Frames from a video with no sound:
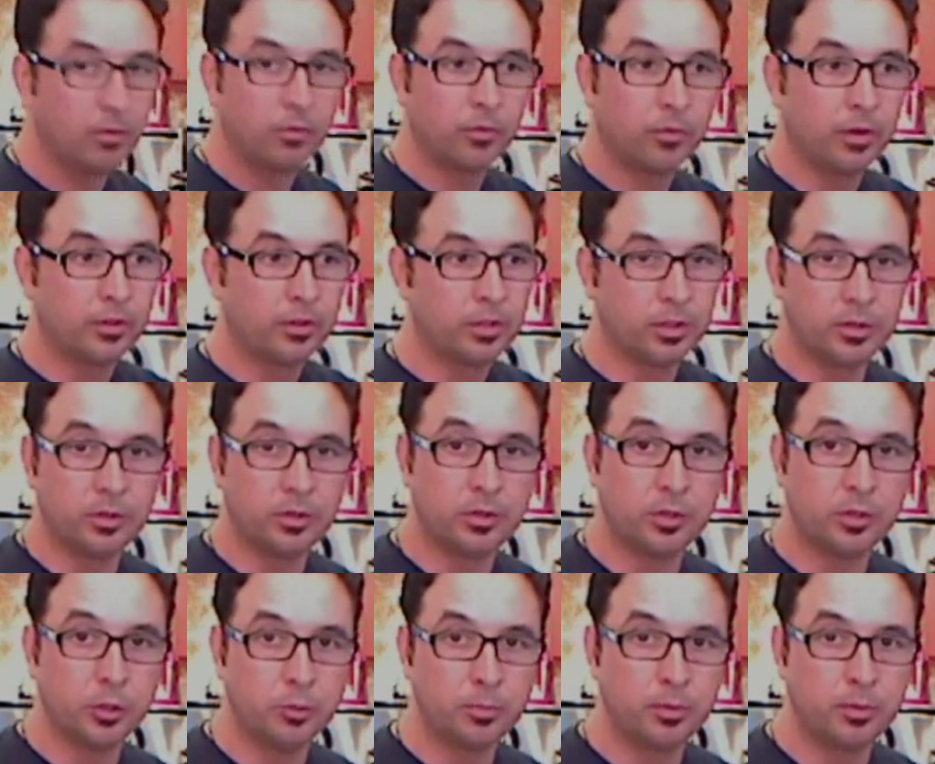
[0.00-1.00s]
French onion
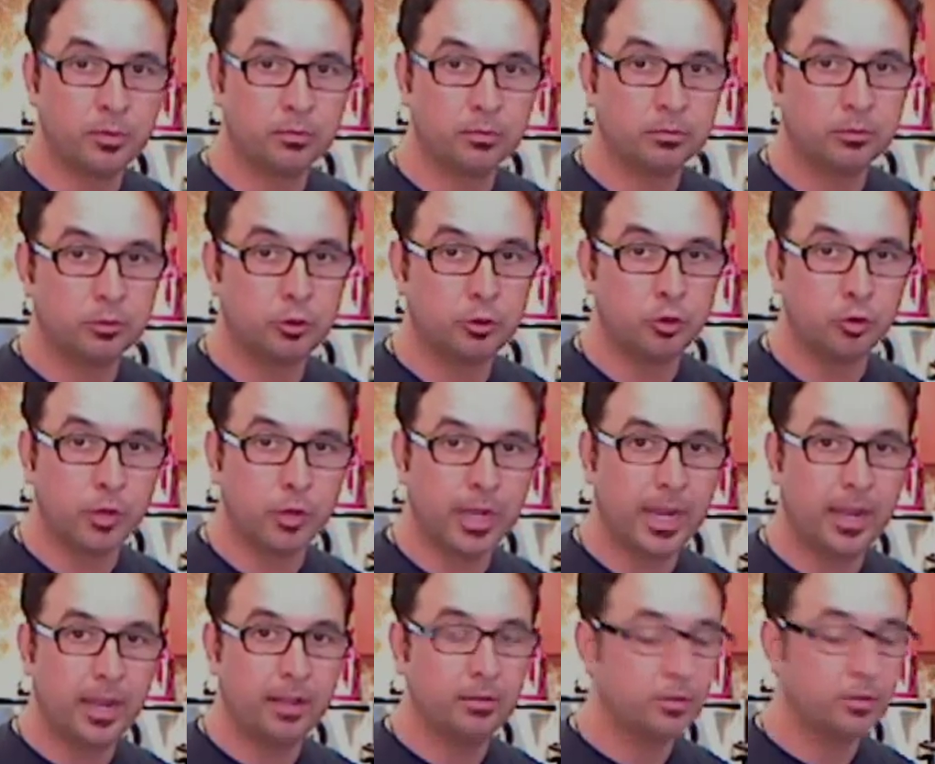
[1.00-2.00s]
soup, 2
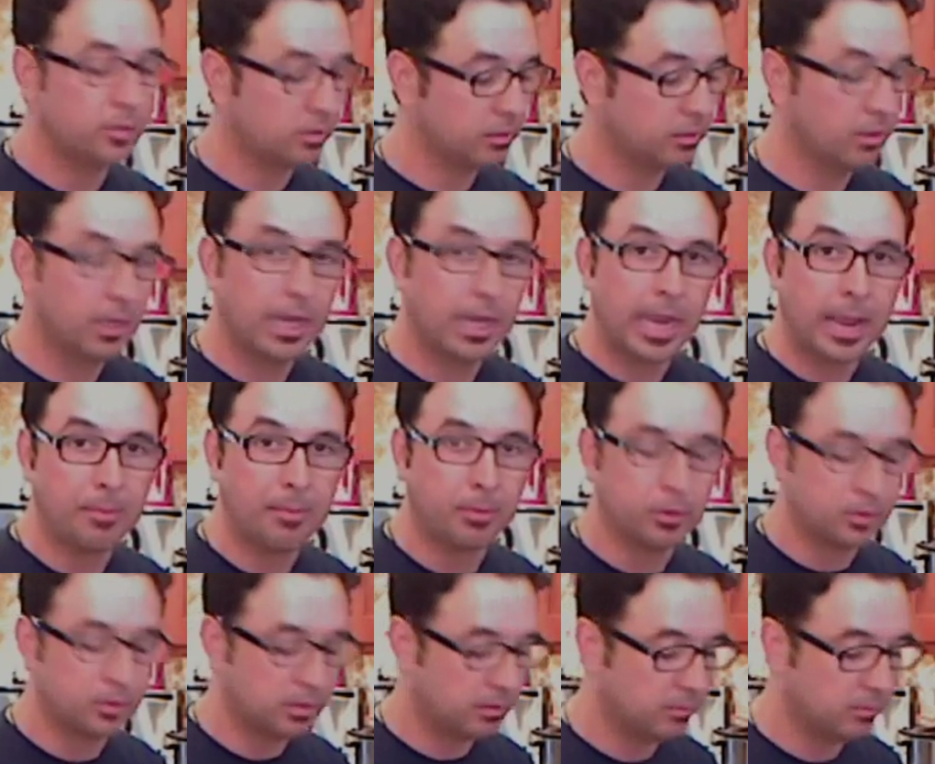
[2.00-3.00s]
cans,
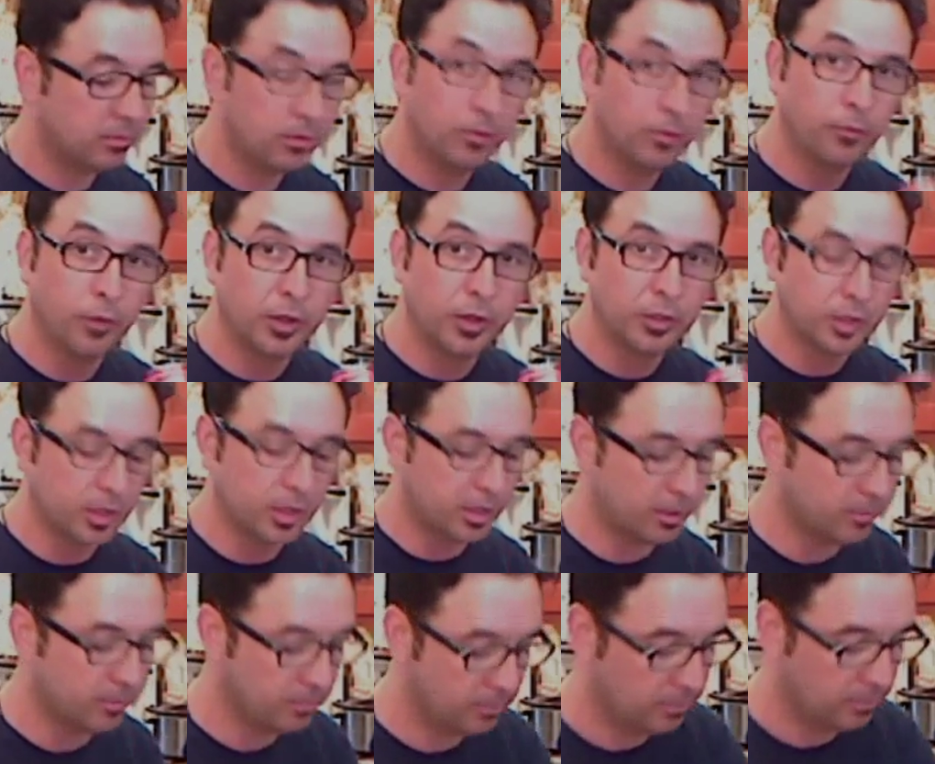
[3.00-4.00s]
Campbell's French
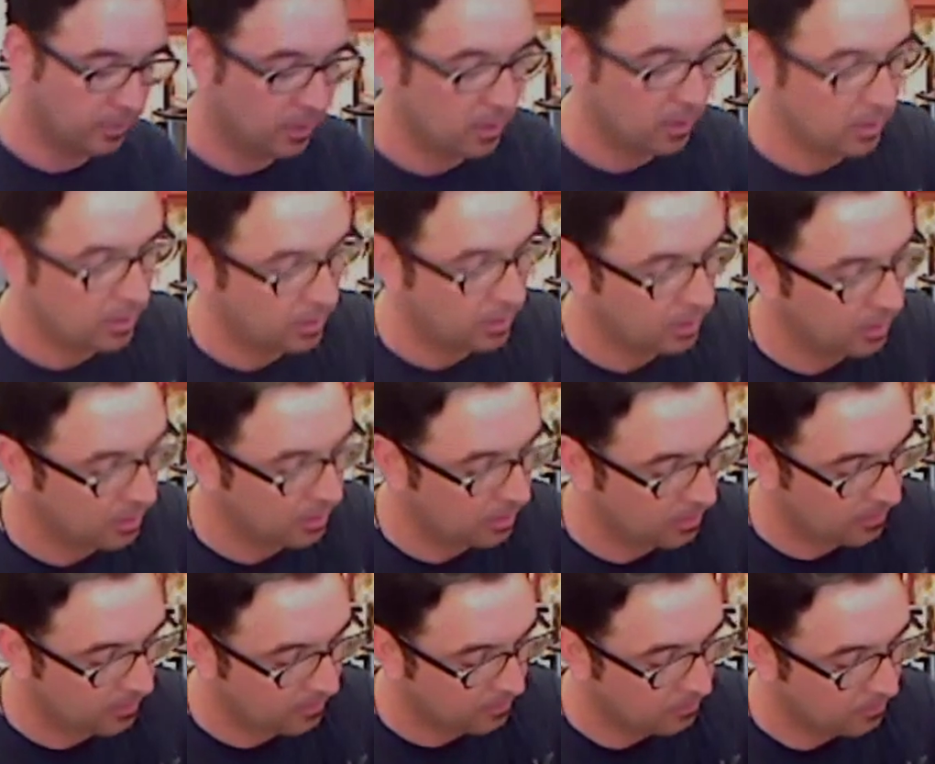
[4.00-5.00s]
onion.
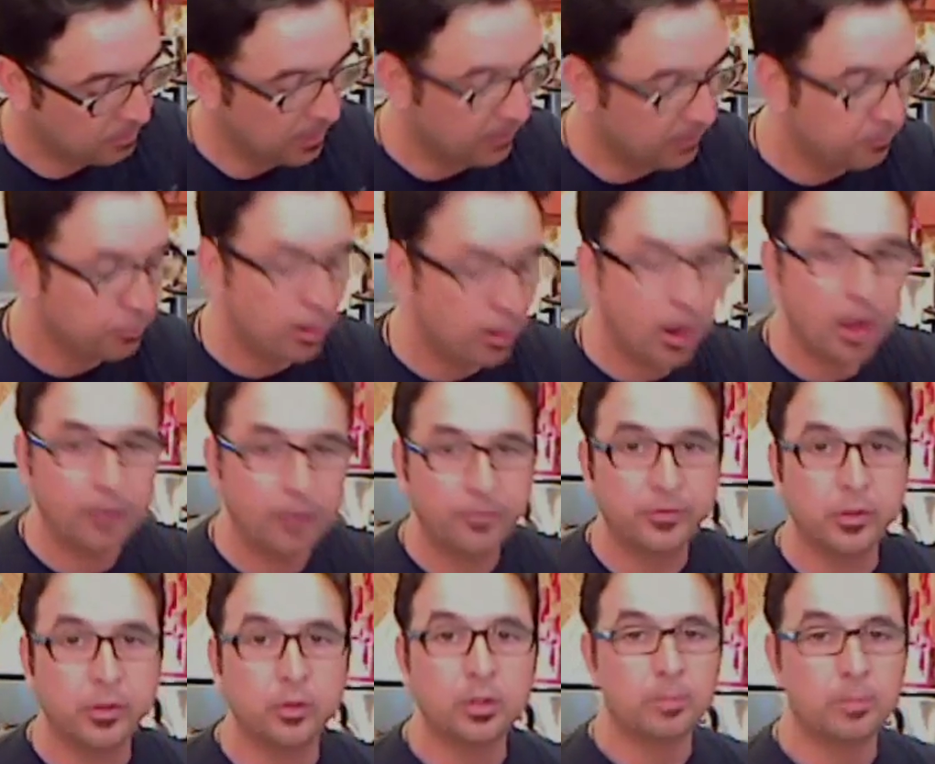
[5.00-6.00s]
Beef
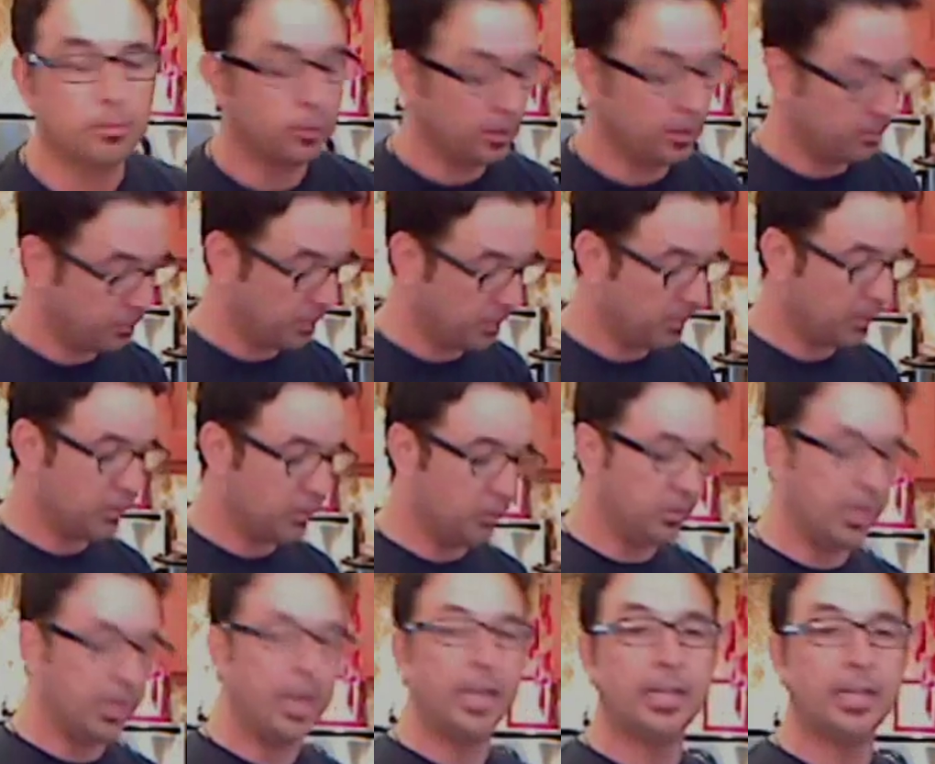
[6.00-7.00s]
broth, you can pretty much
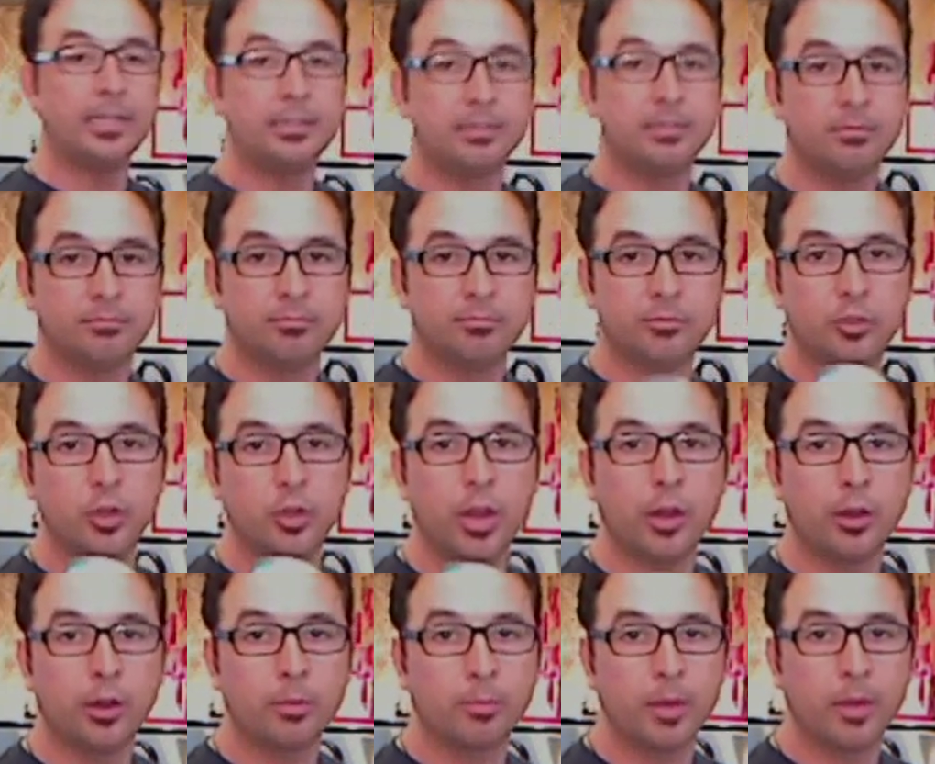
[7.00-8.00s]
use any
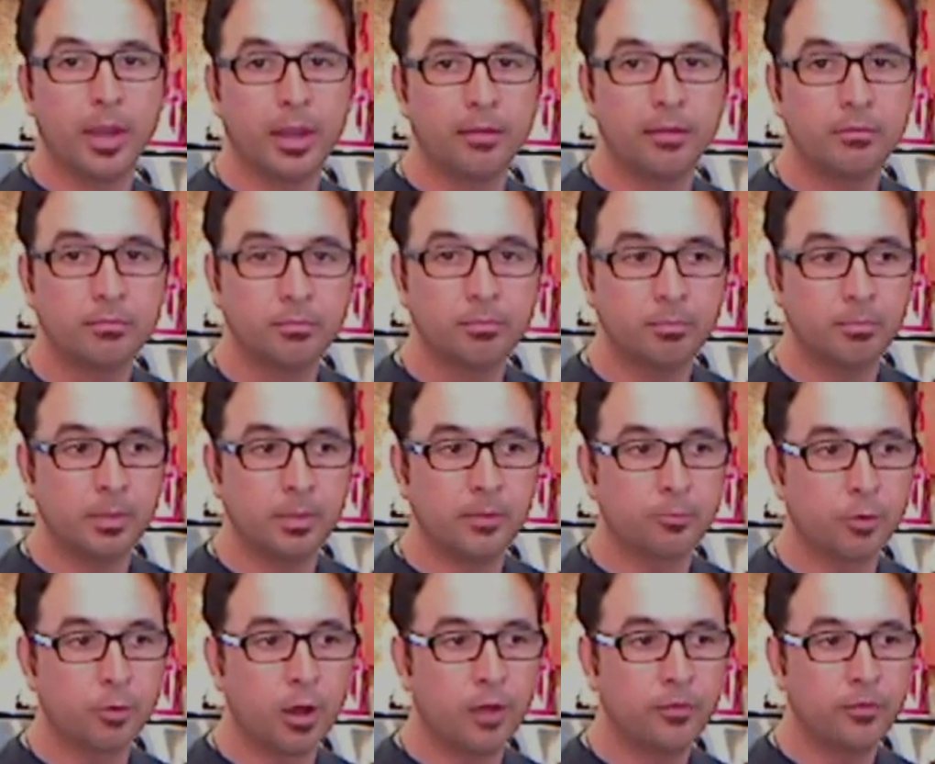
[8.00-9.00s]
generic brand.
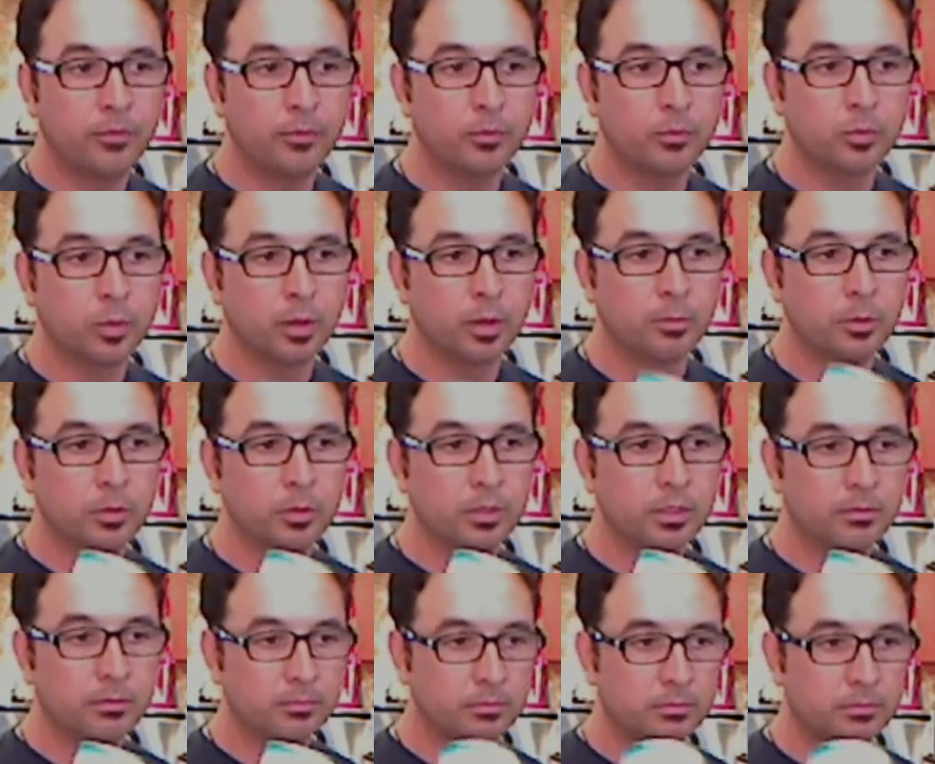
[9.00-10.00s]
Beef broth is what I'm
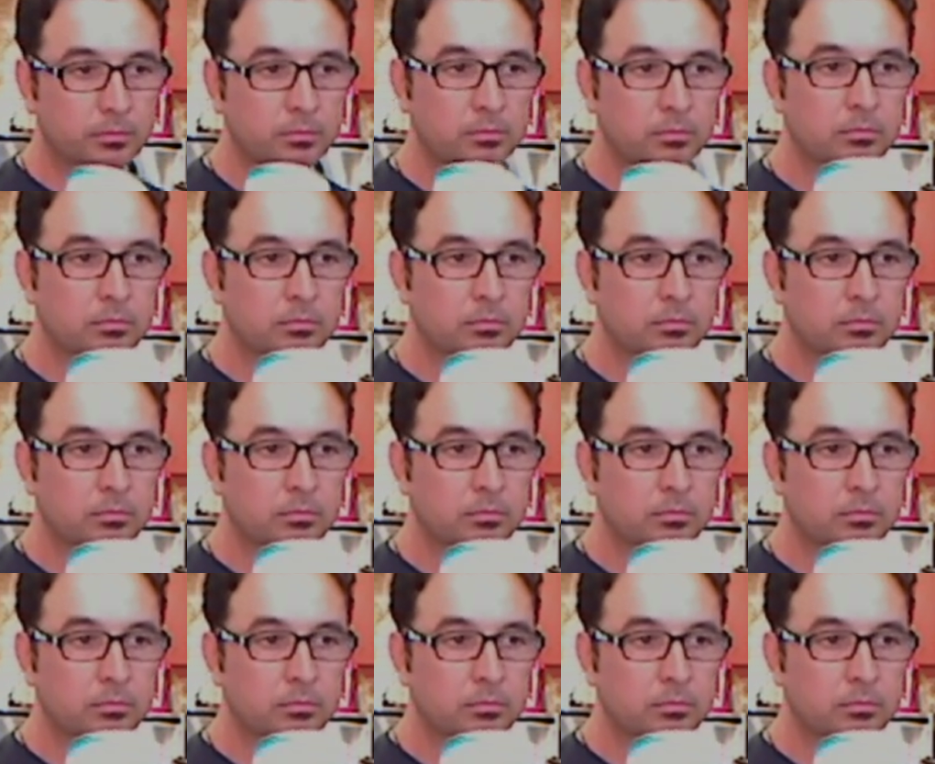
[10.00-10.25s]
using.